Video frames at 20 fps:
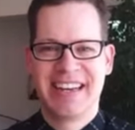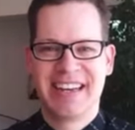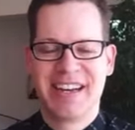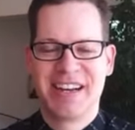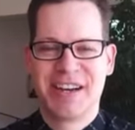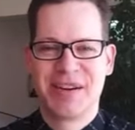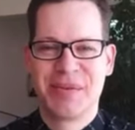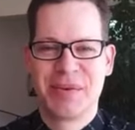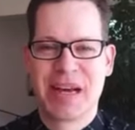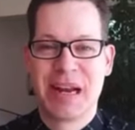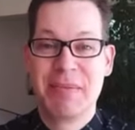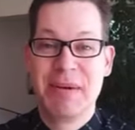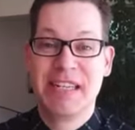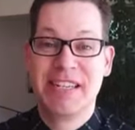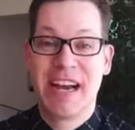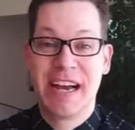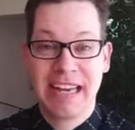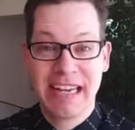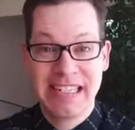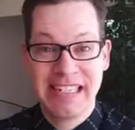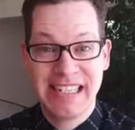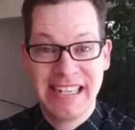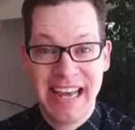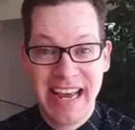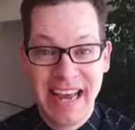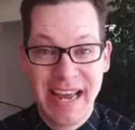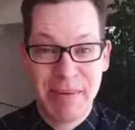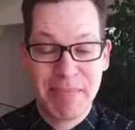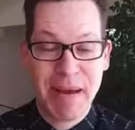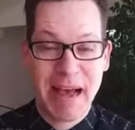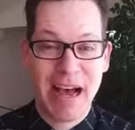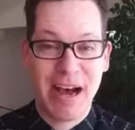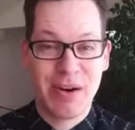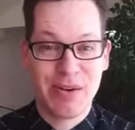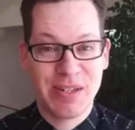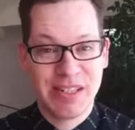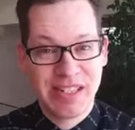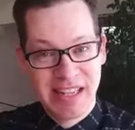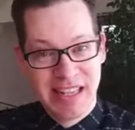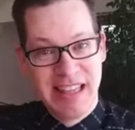We're going to be talking today
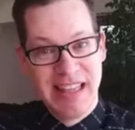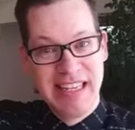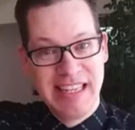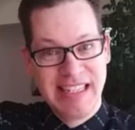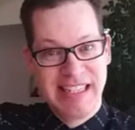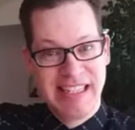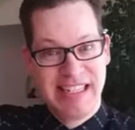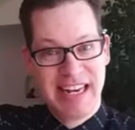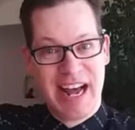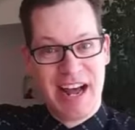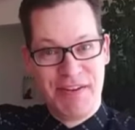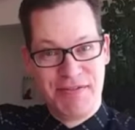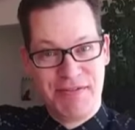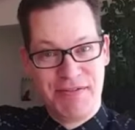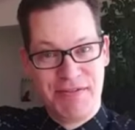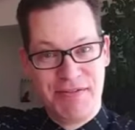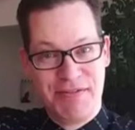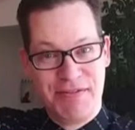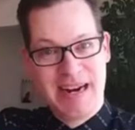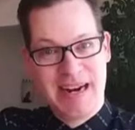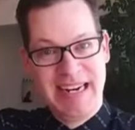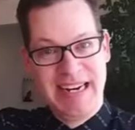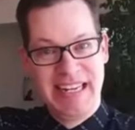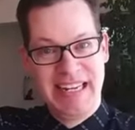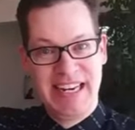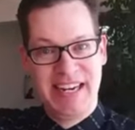about this stuff right here.